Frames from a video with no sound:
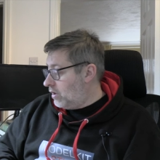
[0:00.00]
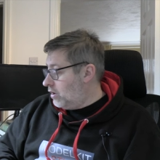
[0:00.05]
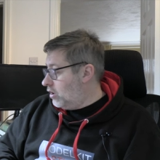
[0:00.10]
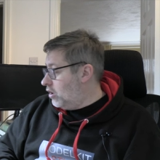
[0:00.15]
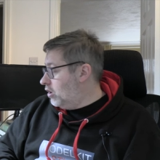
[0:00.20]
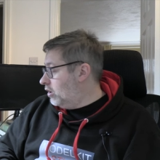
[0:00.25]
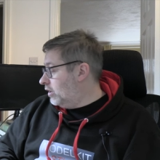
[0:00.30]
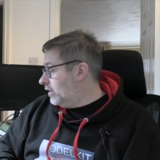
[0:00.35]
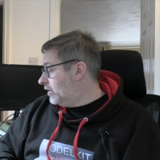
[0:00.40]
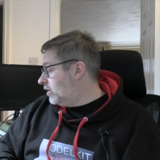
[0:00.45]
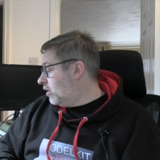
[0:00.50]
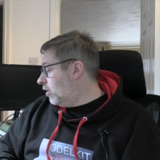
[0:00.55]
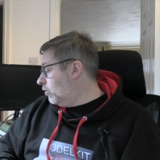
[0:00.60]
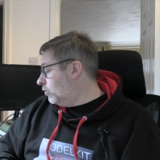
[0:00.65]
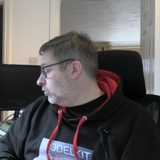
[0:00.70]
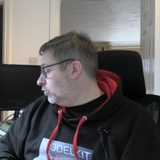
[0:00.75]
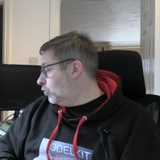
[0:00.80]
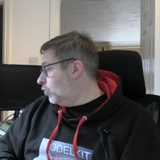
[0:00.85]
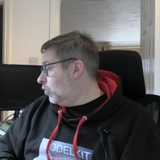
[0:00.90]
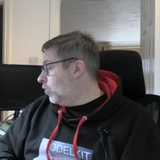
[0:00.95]
early
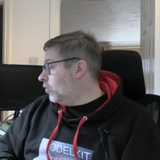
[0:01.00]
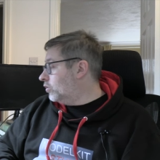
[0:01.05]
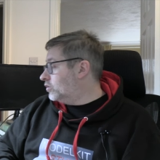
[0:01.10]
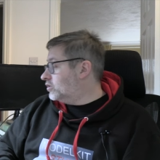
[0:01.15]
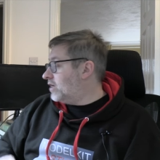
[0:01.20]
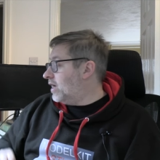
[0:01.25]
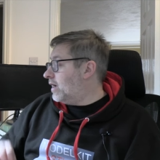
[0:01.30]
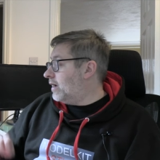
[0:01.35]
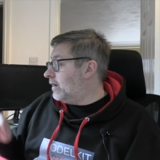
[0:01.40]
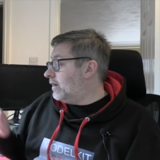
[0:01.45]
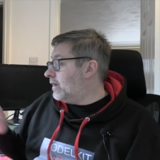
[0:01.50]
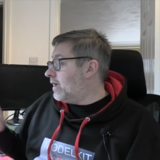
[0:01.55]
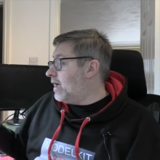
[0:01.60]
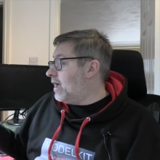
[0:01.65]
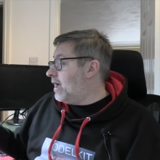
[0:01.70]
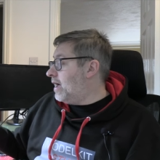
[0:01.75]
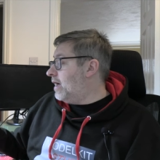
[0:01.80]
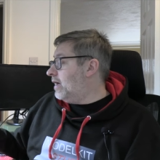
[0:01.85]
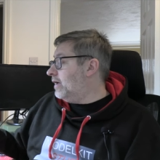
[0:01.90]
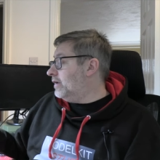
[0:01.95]
Cold War tank
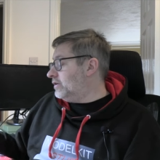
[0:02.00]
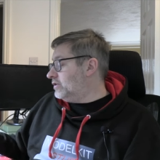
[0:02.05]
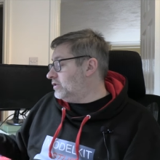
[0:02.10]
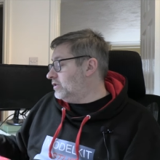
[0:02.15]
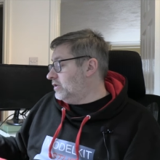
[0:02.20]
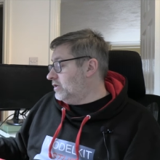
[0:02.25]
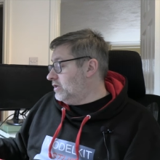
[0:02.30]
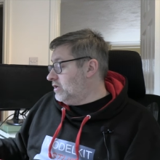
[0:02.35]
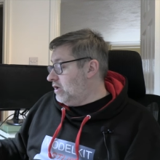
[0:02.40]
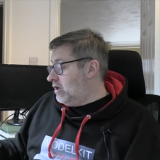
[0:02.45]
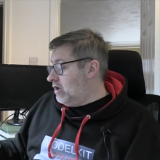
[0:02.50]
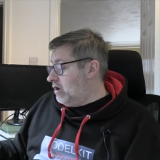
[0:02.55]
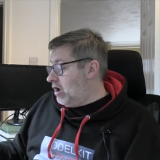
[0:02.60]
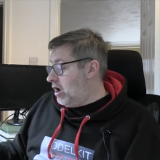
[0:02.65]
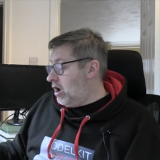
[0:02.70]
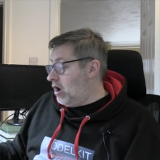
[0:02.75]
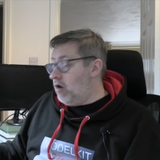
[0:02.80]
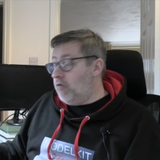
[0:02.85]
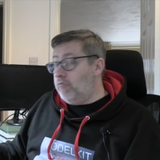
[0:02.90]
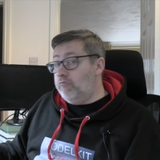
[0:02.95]
and
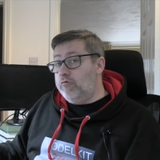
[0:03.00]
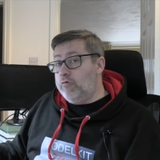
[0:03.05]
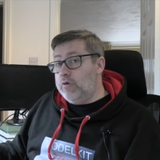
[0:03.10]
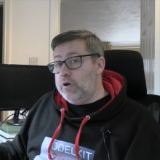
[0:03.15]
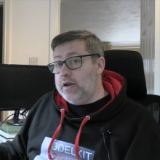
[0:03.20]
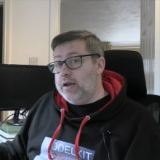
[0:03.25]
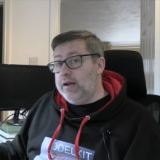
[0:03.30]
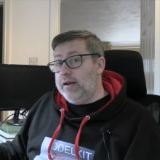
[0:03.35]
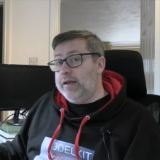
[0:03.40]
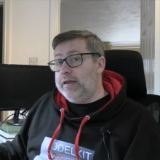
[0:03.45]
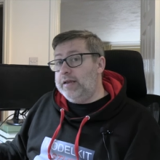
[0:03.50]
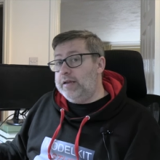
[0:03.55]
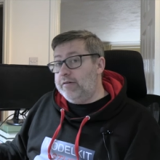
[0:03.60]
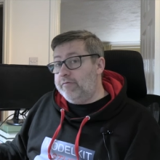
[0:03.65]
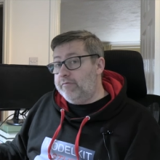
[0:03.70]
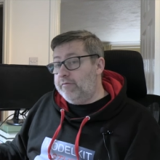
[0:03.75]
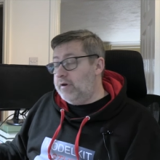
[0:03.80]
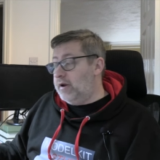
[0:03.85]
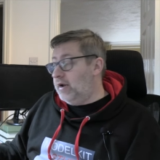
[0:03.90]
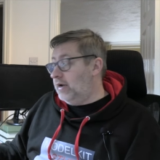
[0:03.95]
uh, really,
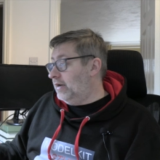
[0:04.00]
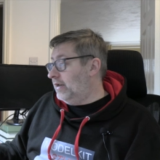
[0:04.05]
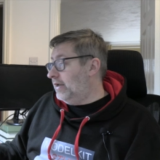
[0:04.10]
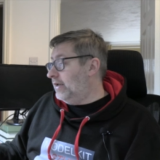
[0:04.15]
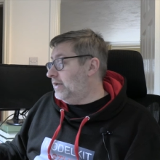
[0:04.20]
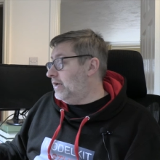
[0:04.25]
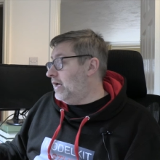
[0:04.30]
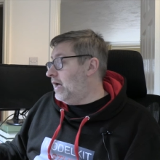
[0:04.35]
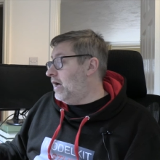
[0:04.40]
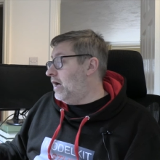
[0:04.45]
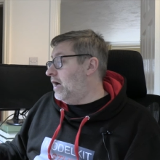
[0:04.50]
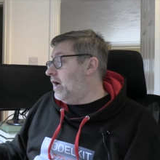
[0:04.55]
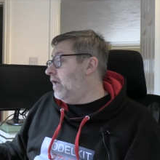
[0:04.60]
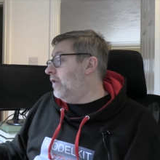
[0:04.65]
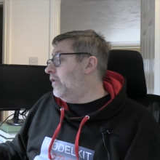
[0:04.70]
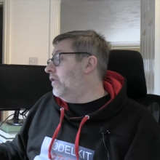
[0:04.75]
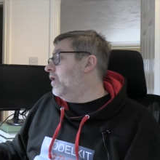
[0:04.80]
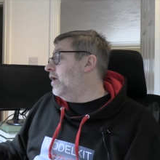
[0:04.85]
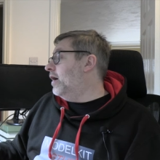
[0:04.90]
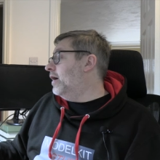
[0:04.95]
really uh, a
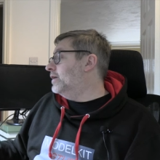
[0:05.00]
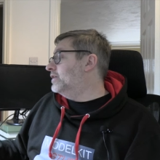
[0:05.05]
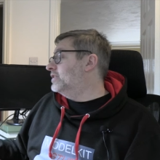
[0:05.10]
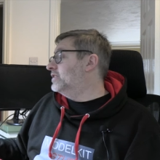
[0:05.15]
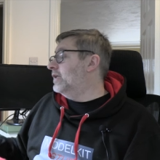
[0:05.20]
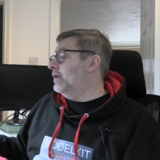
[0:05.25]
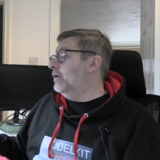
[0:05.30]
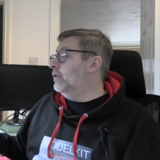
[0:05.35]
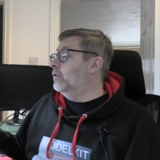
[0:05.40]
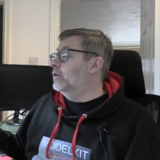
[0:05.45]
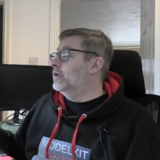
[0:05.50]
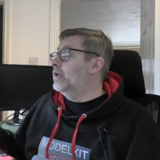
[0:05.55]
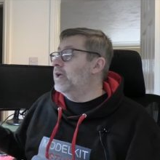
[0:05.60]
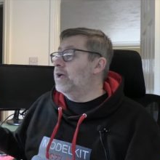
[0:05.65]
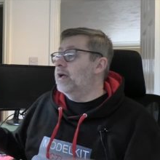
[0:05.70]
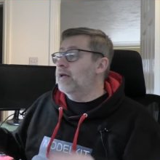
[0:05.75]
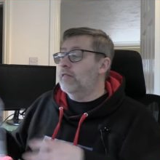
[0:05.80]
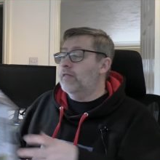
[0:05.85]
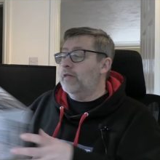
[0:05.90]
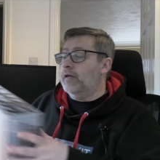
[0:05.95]
nice little
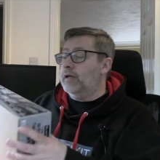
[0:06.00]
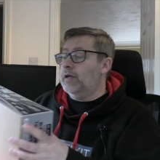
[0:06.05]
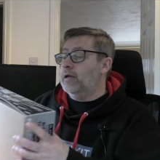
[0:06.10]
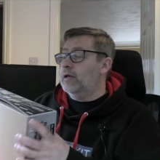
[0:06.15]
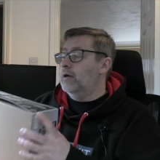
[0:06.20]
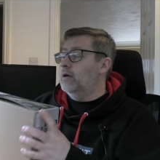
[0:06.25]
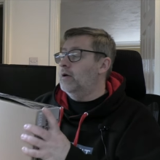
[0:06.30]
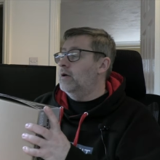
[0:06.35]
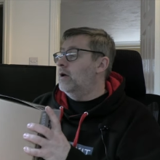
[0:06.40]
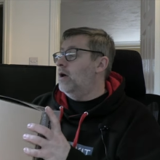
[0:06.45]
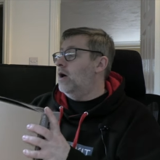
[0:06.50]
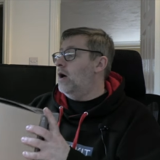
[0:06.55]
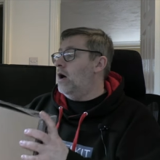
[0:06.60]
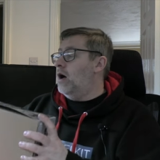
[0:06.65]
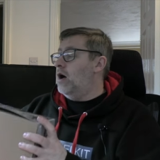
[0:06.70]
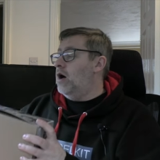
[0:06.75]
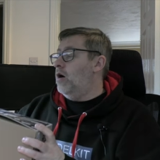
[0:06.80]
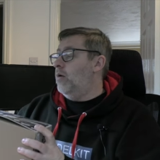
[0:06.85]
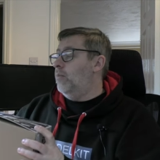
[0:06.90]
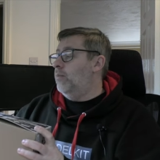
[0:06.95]
kit, I think.
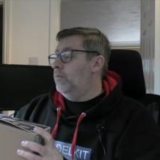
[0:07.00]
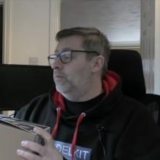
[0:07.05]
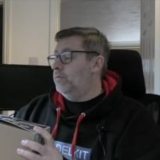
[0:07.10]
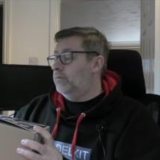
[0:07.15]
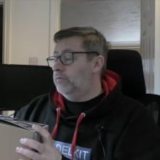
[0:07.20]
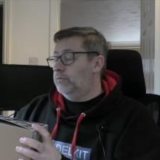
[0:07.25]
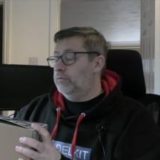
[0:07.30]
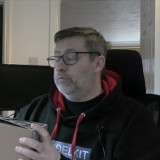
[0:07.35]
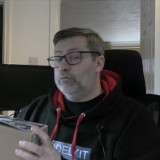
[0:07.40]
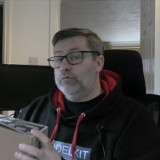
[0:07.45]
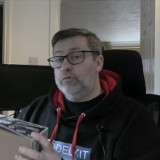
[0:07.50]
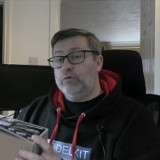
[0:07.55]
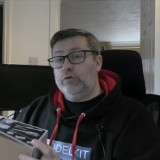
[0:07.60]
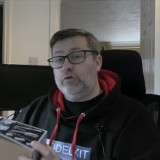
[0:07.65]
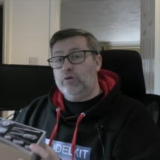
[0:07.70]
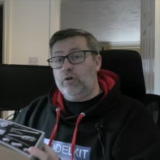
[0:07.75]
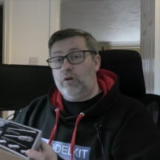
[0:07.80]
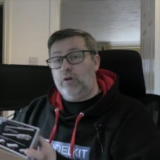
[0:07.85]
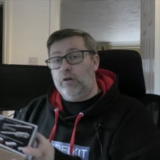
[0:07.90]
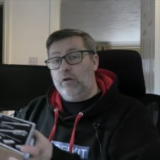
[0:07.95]
Um,
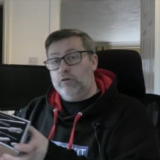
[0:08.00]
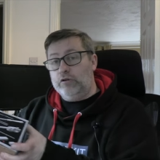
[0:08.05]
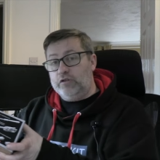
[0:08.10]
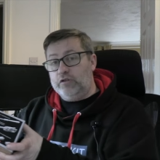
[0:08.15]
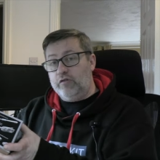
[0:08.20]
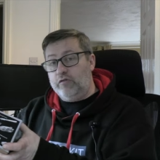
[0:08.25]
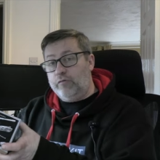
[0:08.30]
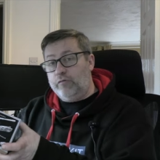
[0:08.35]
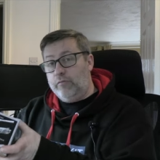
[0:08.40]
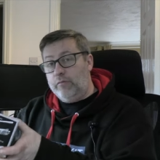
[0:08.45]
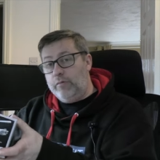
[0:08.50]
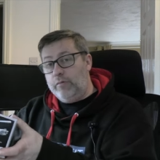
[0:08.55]
got loads of